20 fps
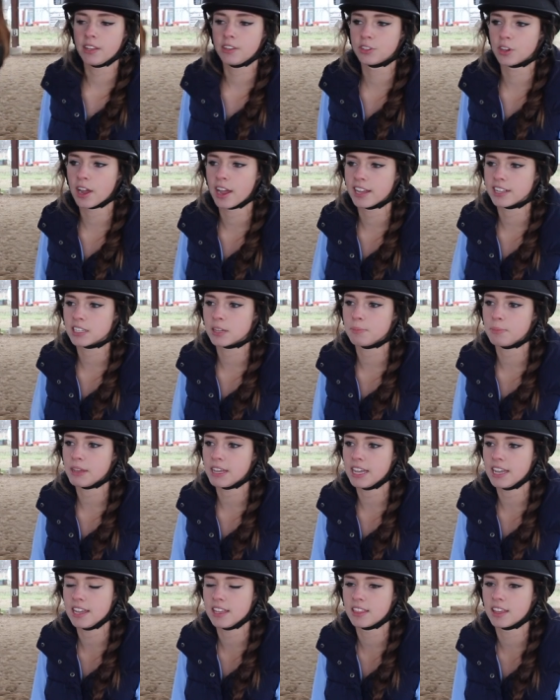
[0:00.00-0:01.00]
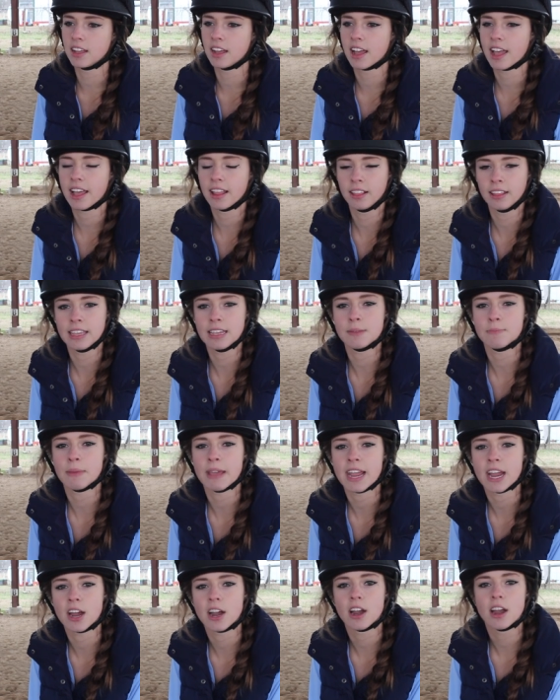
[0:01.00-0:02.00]
trying to be the lead
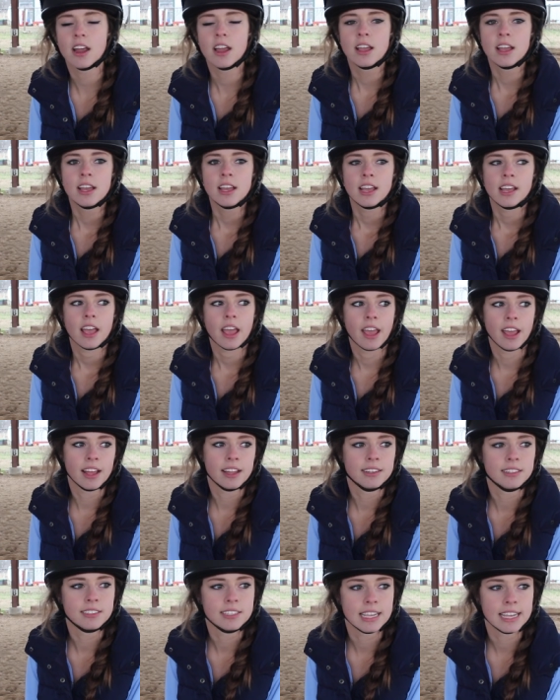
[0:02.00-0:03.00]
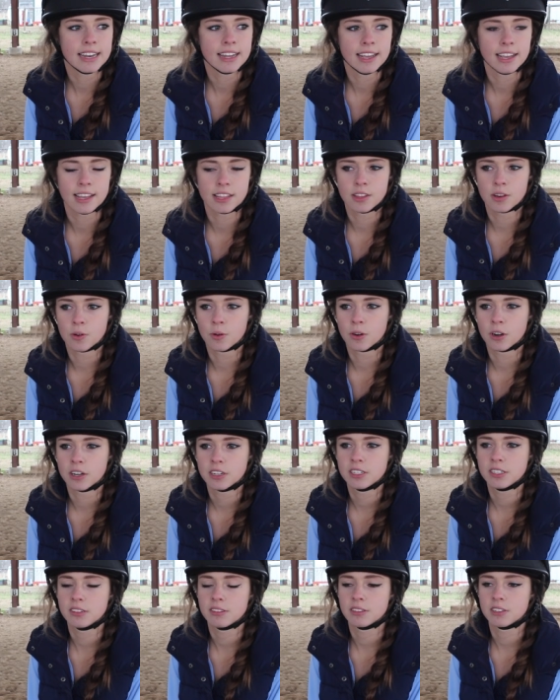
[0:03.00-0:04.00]
mare and getting the
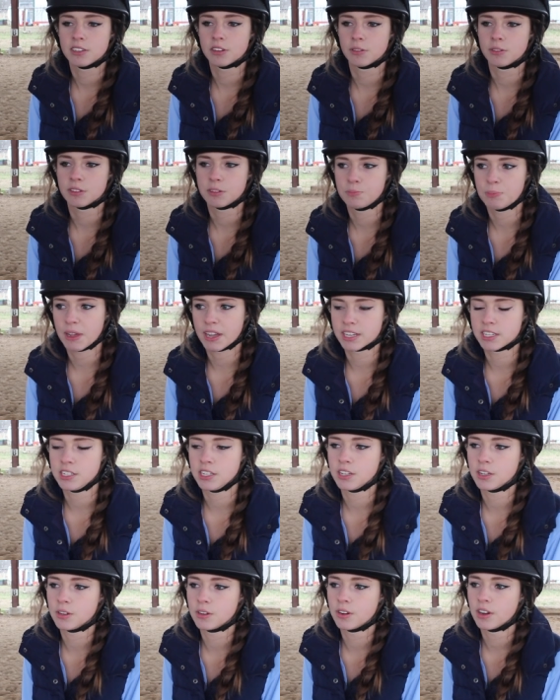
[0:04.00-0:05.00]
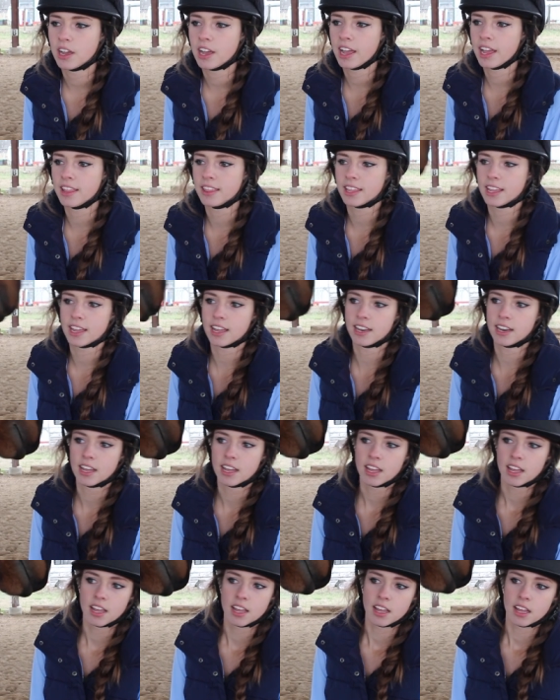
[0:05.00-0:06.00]
horse to respect you and then
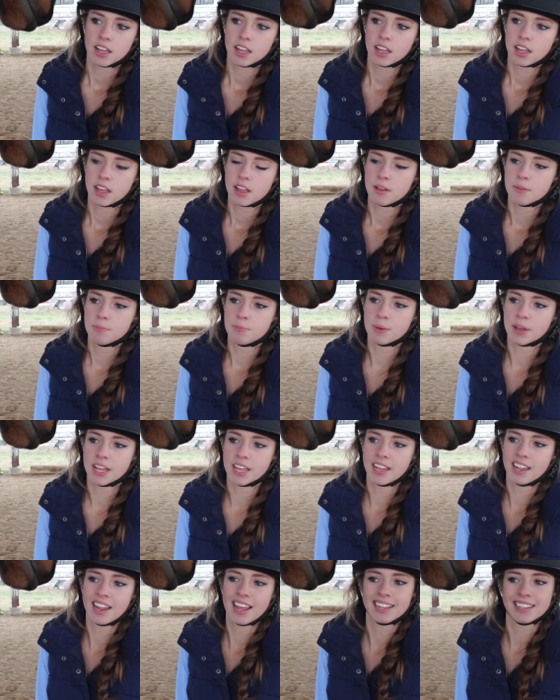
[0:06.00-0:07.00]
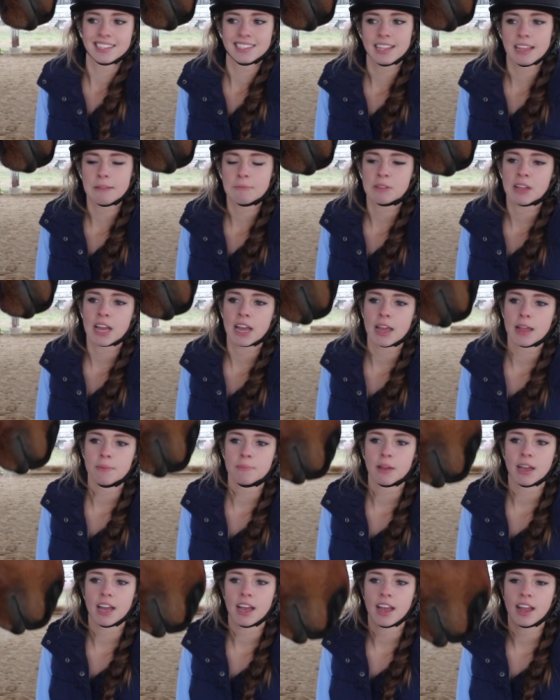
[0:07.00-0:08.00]
but at the same
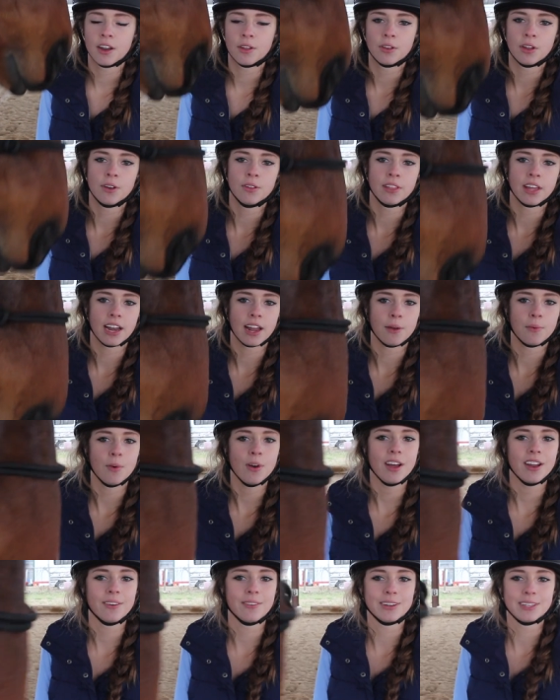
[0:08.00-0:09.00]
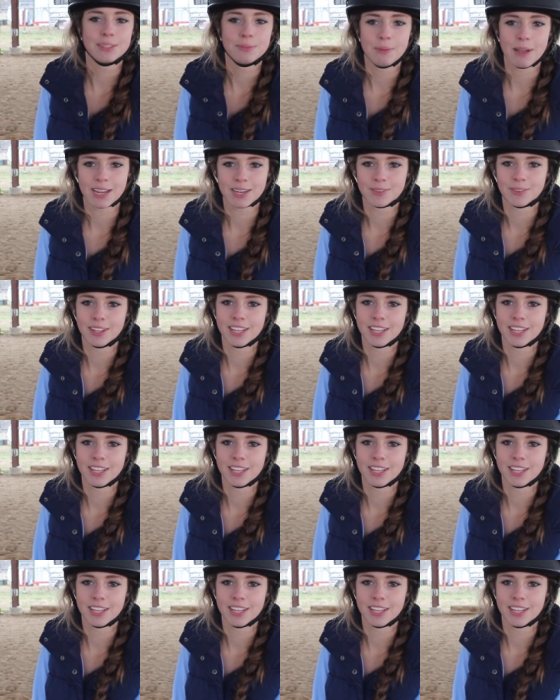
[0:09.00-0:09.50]
time, I don't know that I want a respect